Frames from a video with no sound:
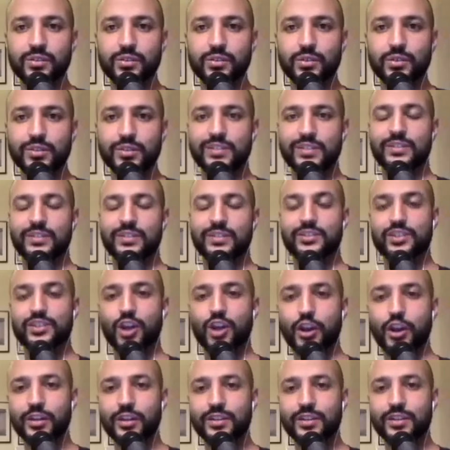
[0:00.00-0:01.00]
Was it
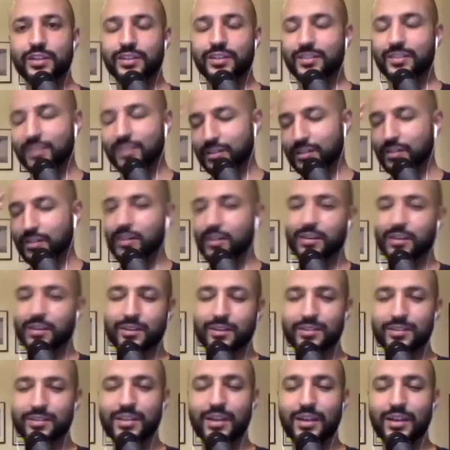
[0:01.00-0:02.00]
discarded as a, ugh,
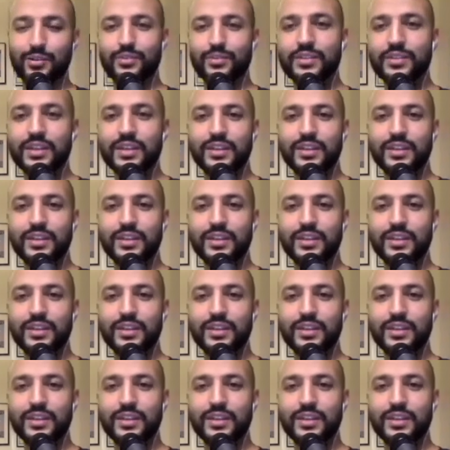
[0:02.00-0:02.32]
that,